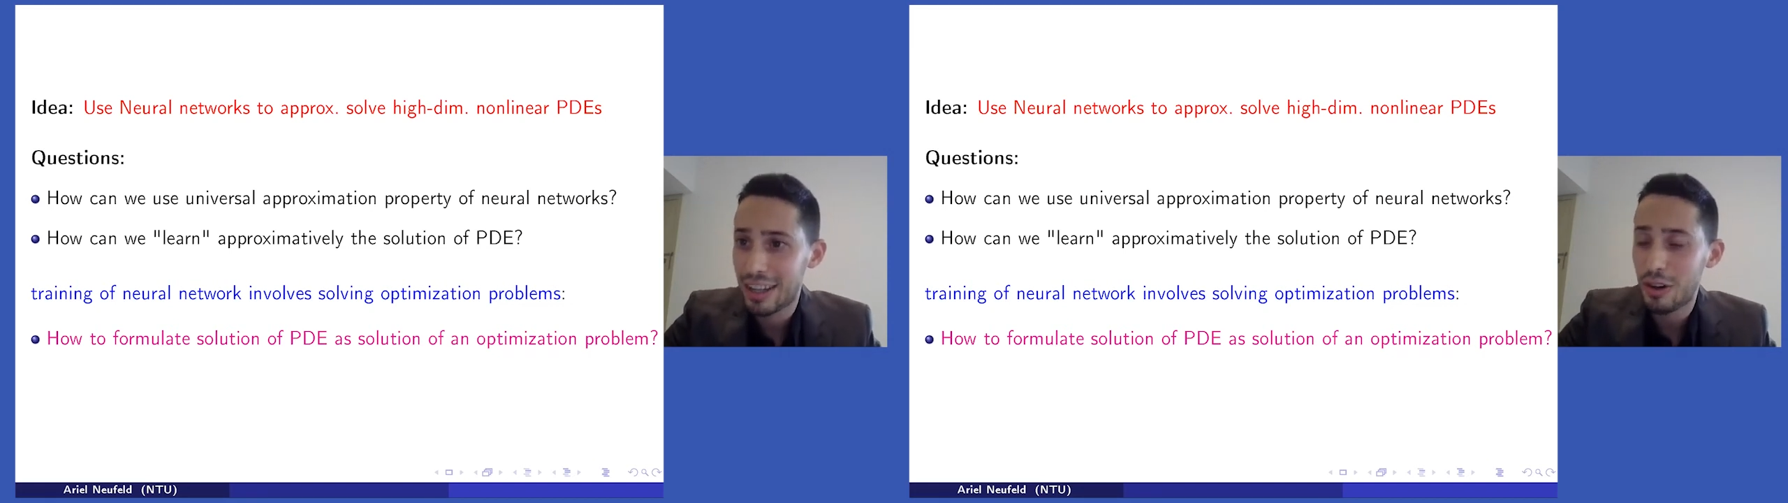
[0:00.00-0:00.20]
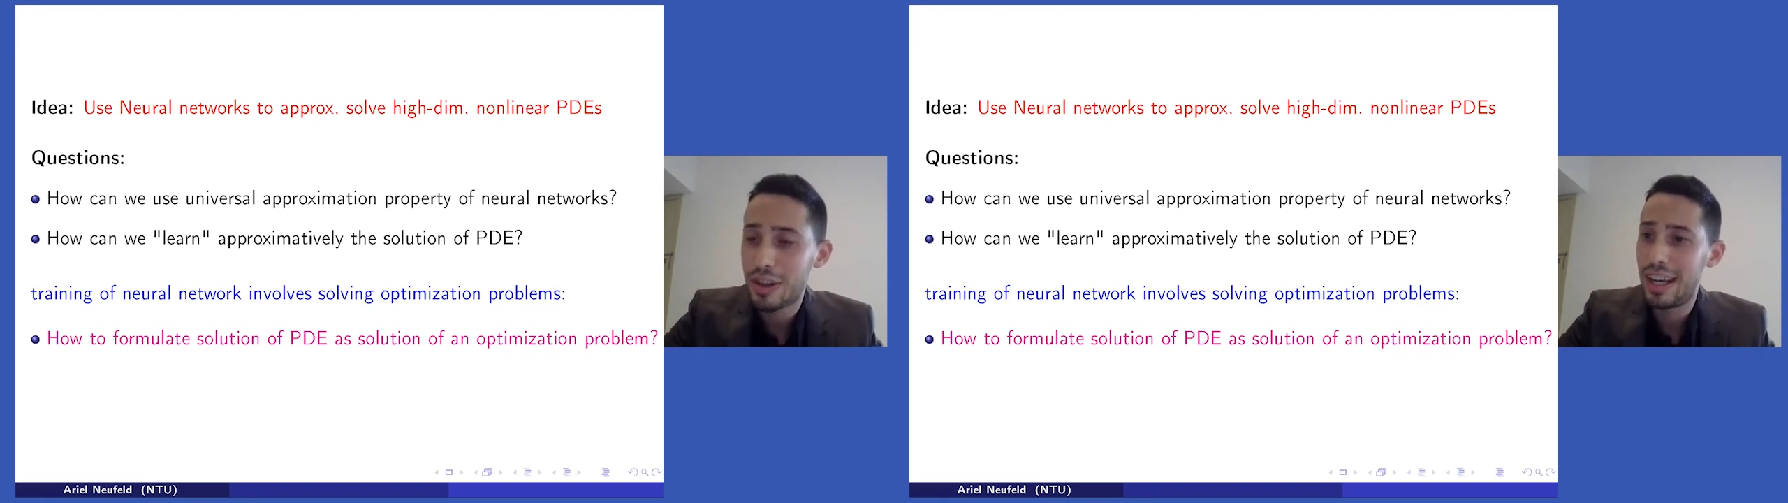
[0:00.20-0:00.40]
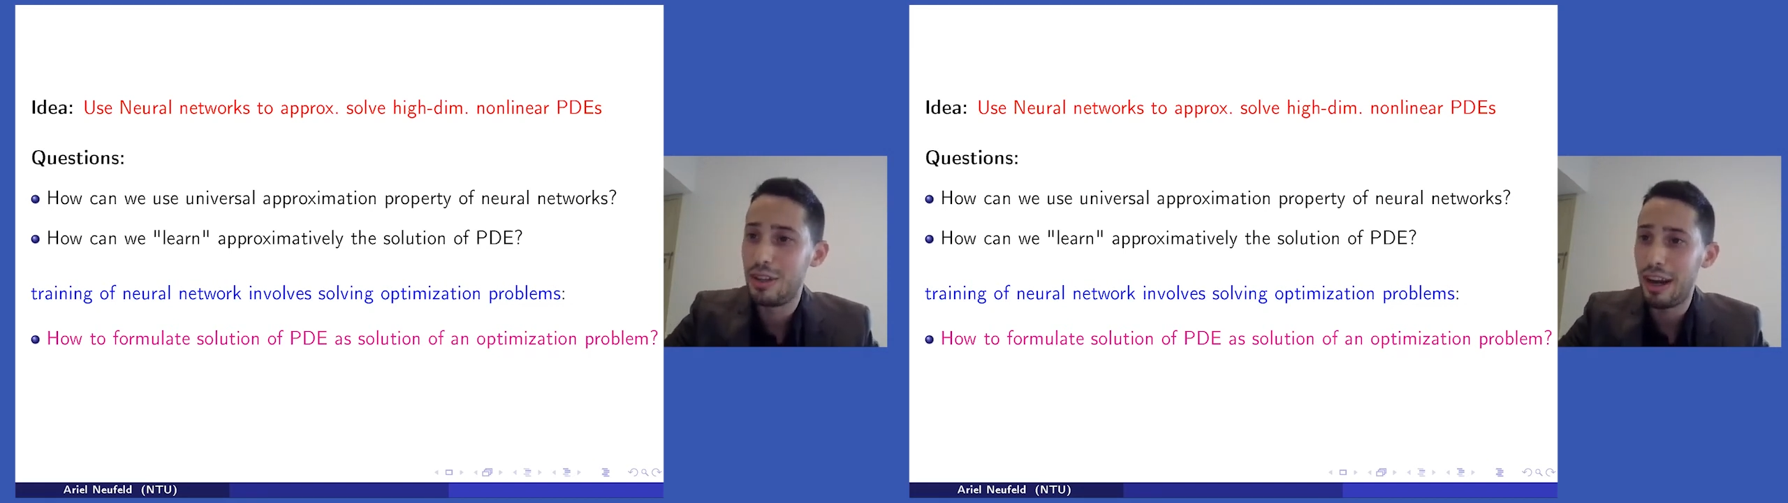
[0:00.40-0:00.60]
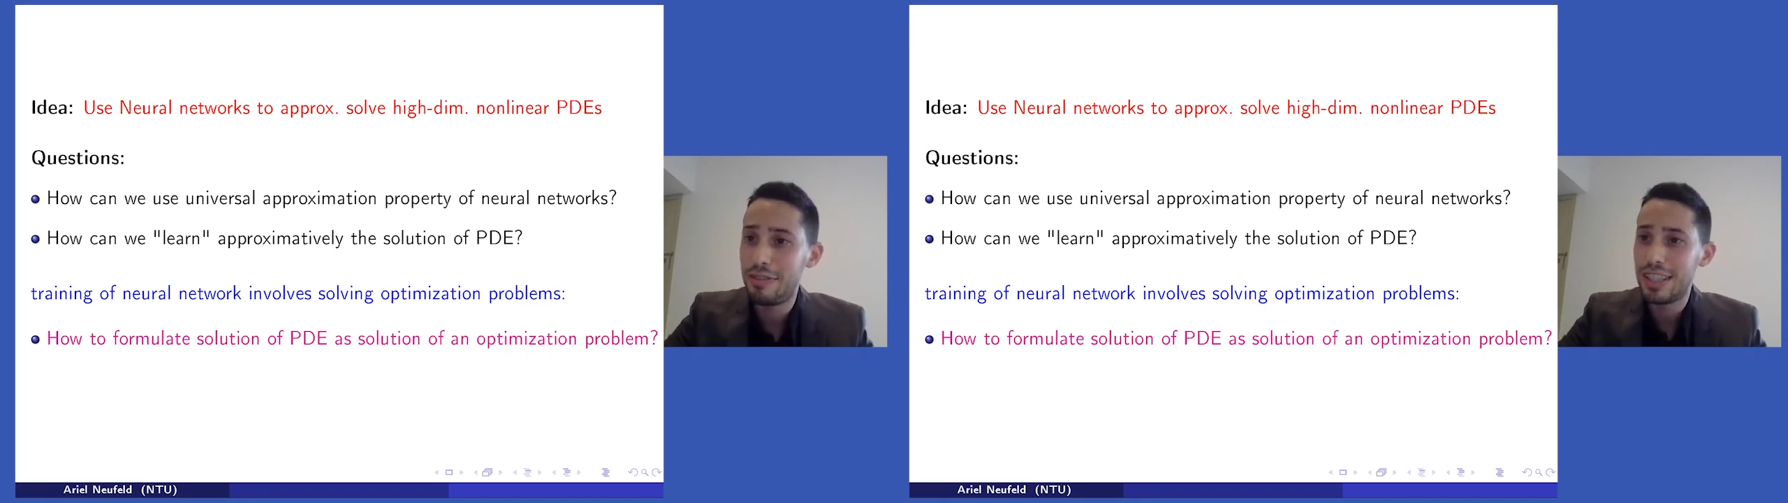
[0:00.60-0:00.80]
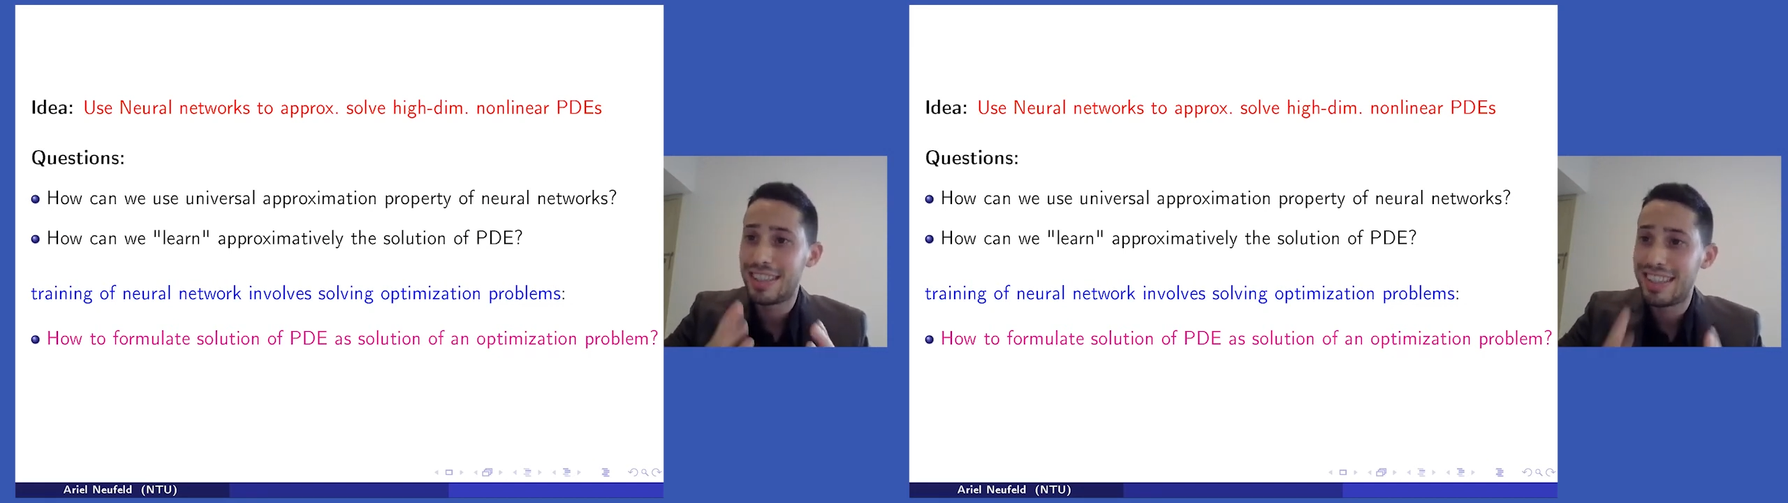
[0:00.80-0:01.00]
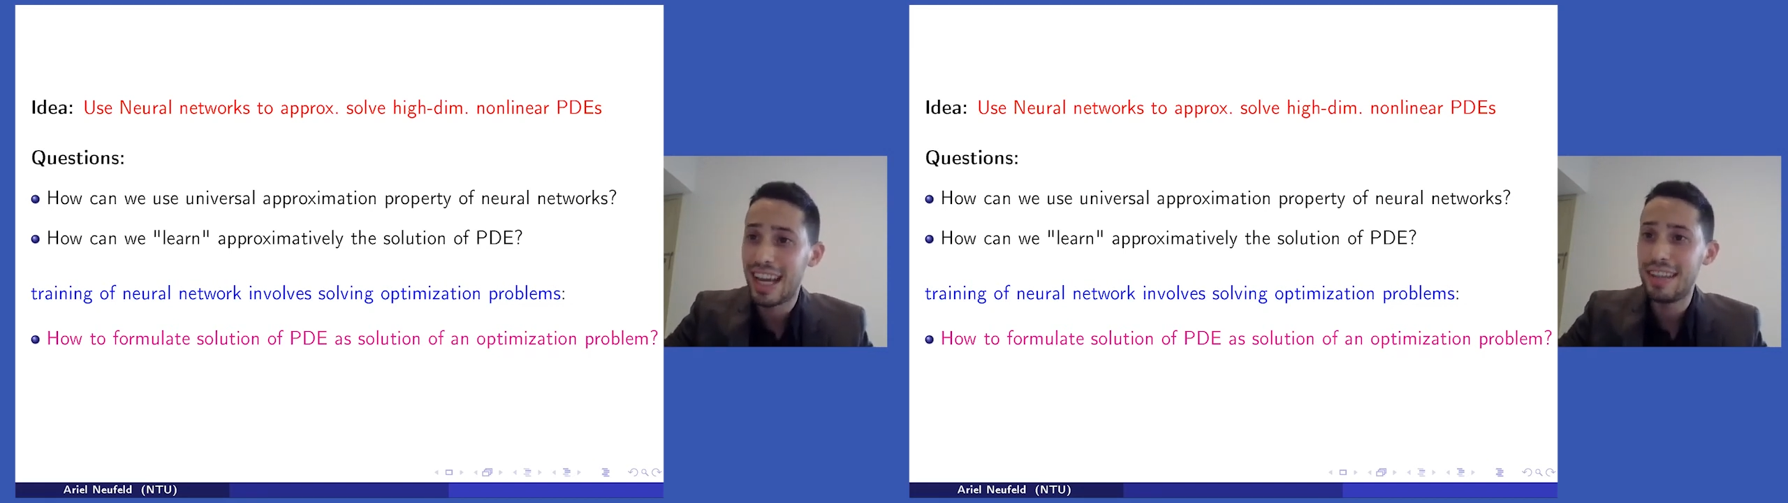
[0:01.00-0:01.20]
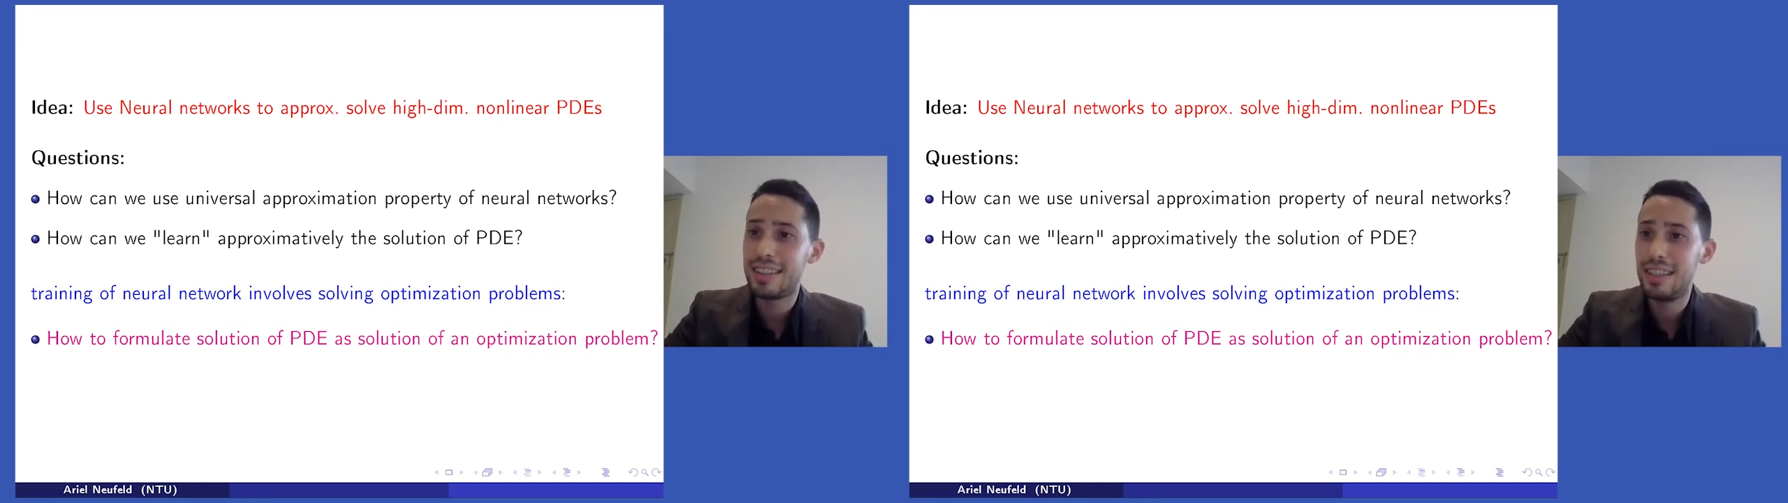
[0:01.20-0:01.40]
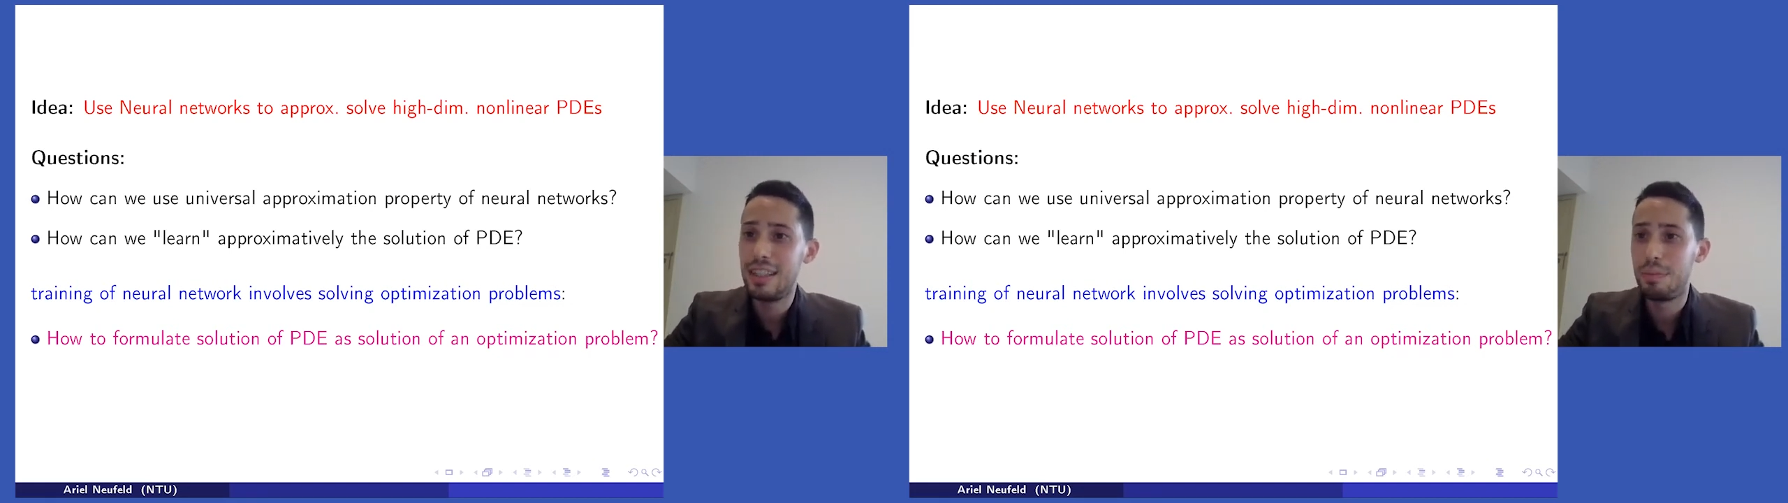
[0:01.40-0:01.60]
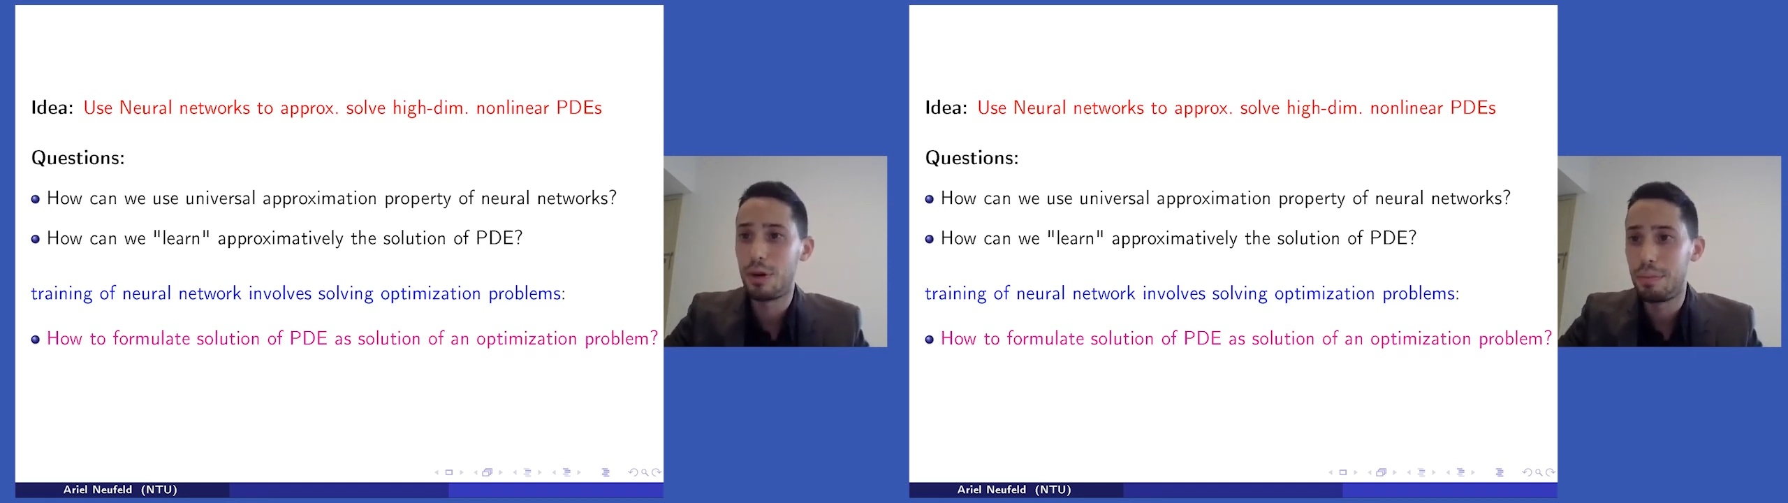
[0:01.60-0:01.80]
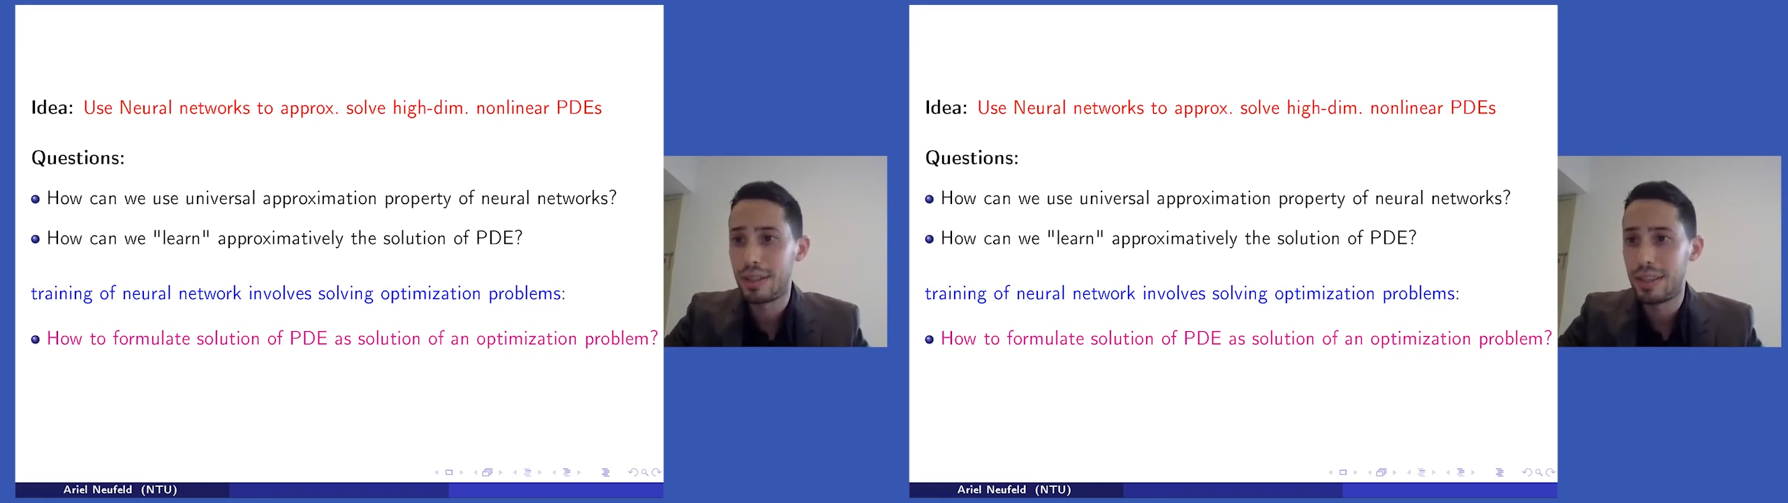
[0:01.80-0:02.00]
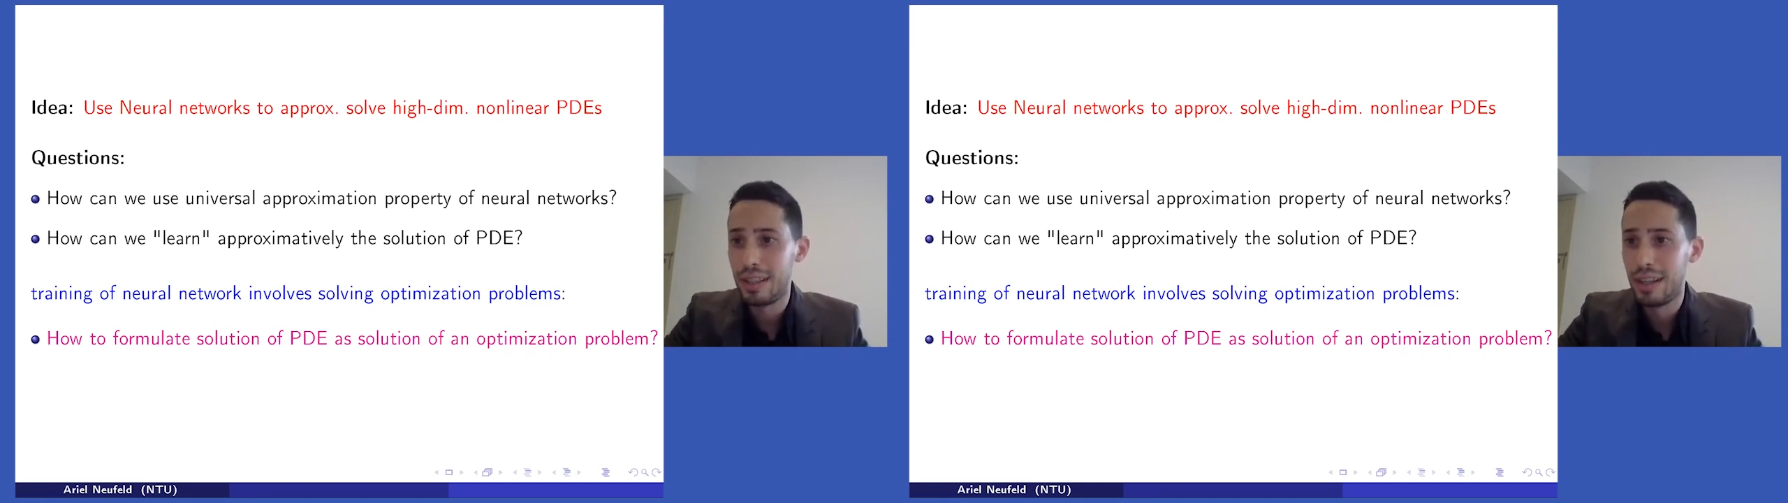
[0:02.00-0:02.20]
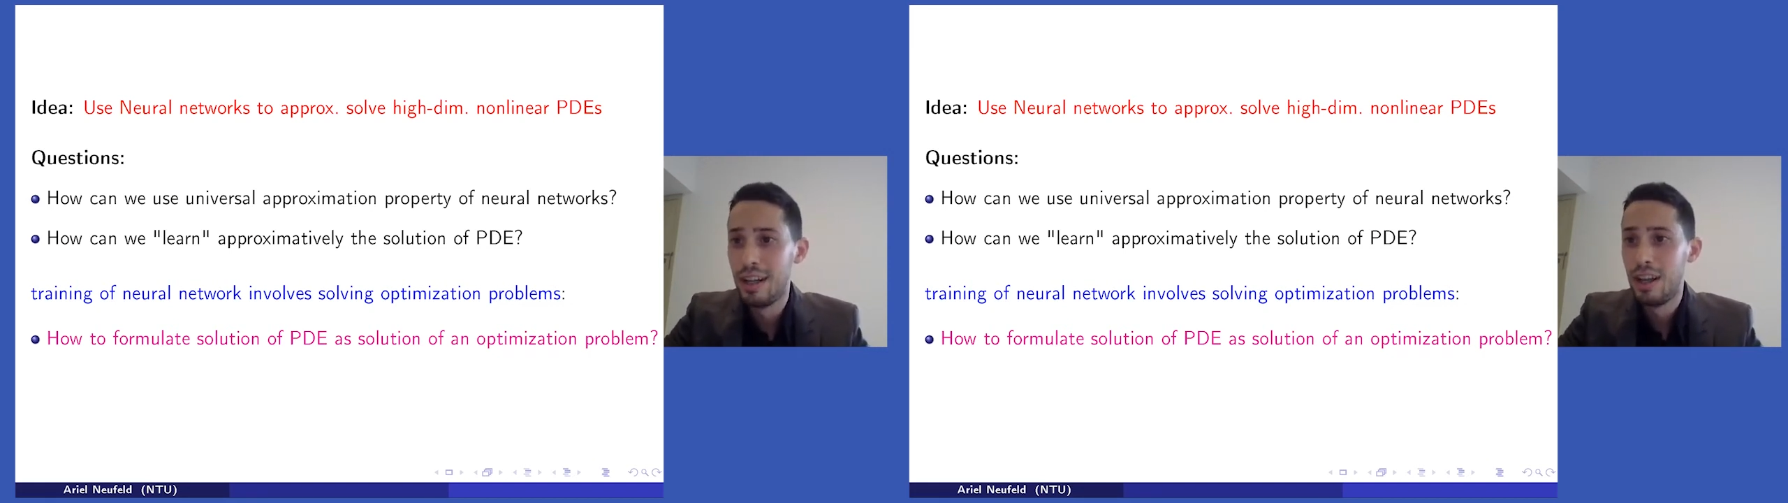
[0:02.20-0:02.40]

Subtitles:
okay, you have this density property